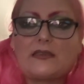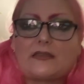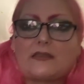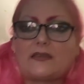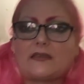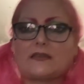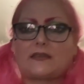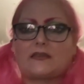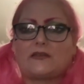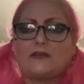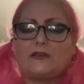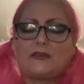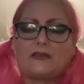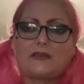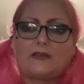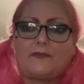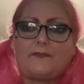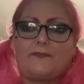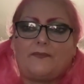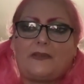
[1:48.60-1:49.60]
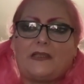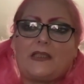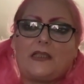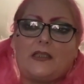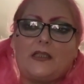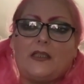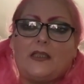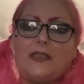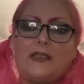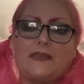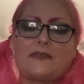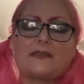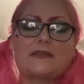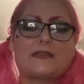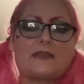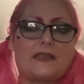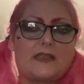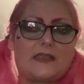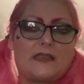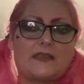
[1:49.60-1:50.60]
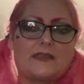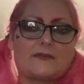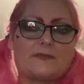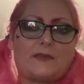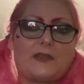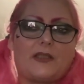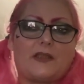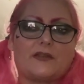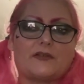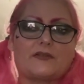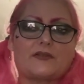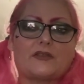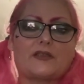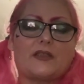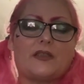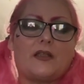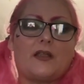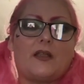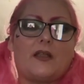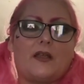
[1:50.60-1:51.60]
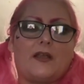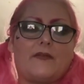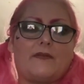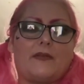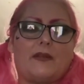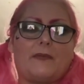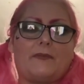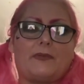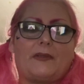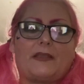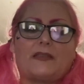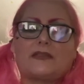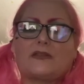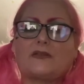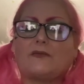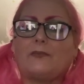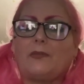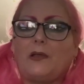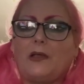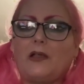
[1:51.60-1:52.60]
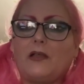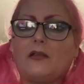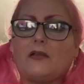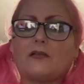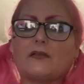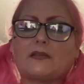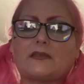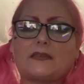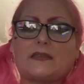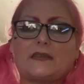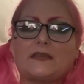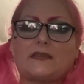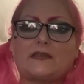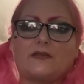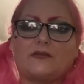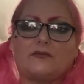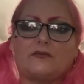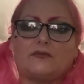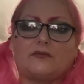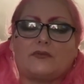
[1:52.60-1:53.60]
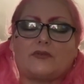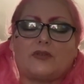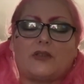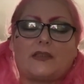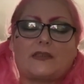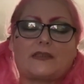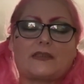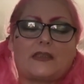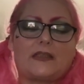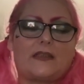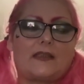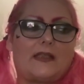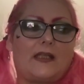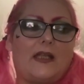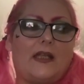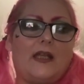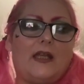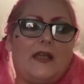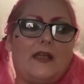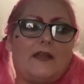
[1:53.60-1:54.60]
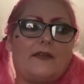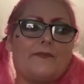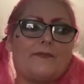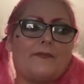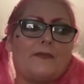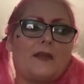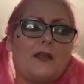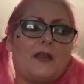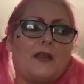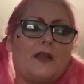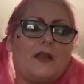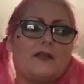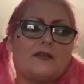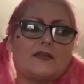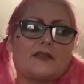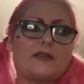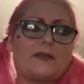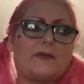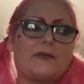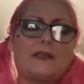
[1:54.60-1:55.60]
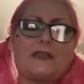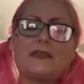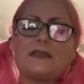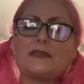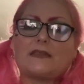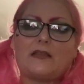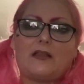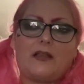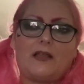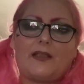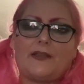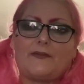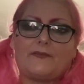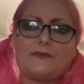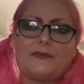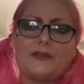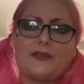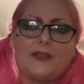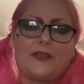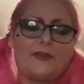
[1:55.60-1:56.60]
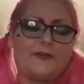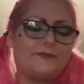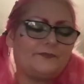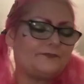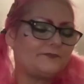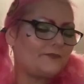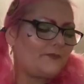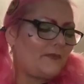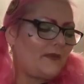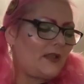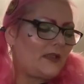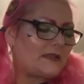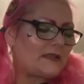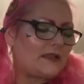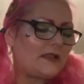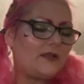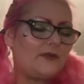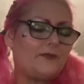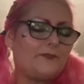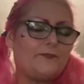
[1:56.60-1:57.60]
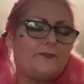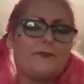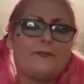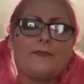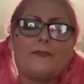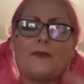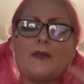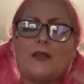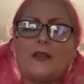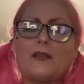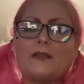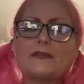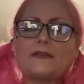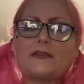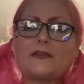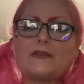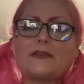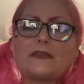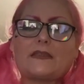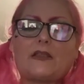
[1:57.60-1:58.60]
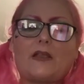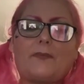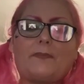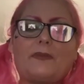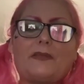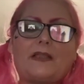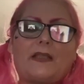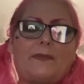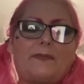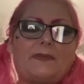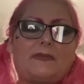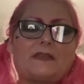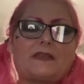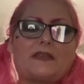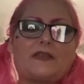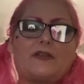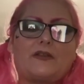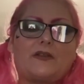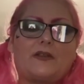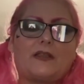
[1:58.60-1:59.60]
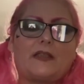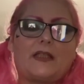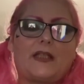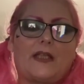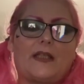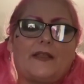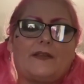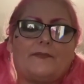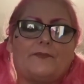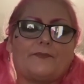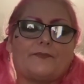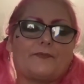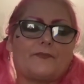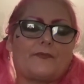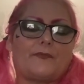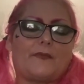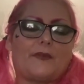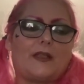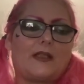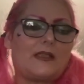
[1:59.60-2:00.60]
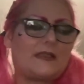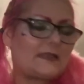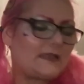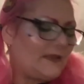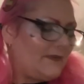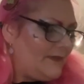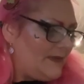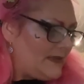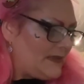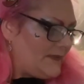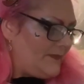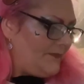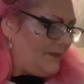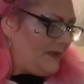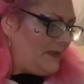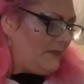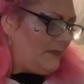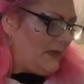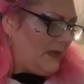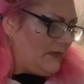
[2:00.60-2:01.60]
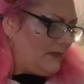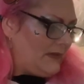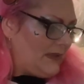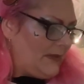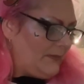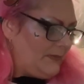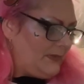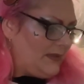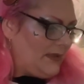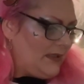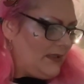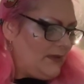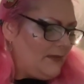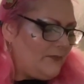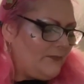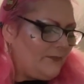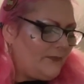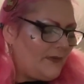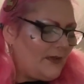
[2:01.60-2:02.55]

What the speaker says: still his own thing. He doesn't eat as much and that, but he still barks, he still tries to get the cat. So he's like, you know, so the type of nappies that you can get is, if it's a female nappy